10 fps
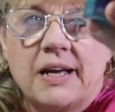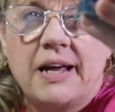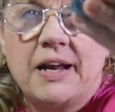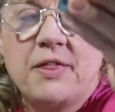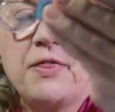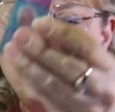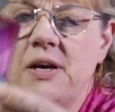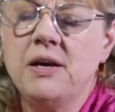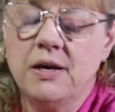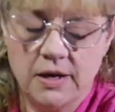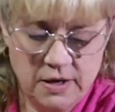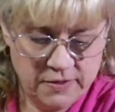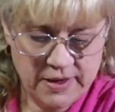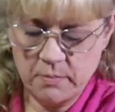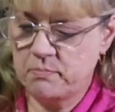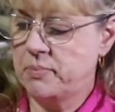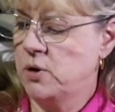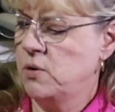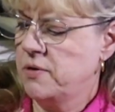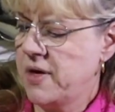And I think they
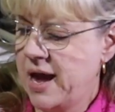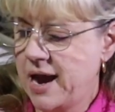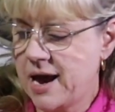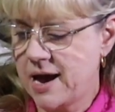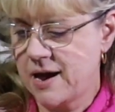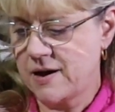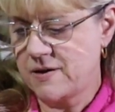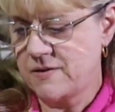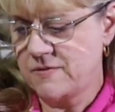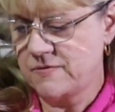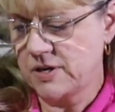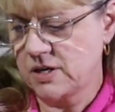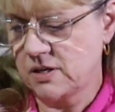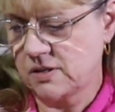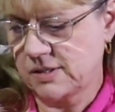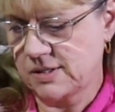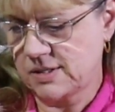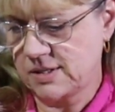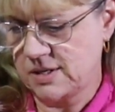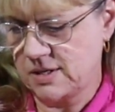both have, let's
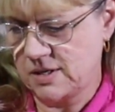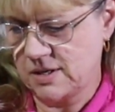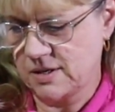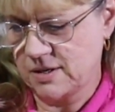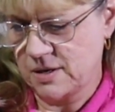see,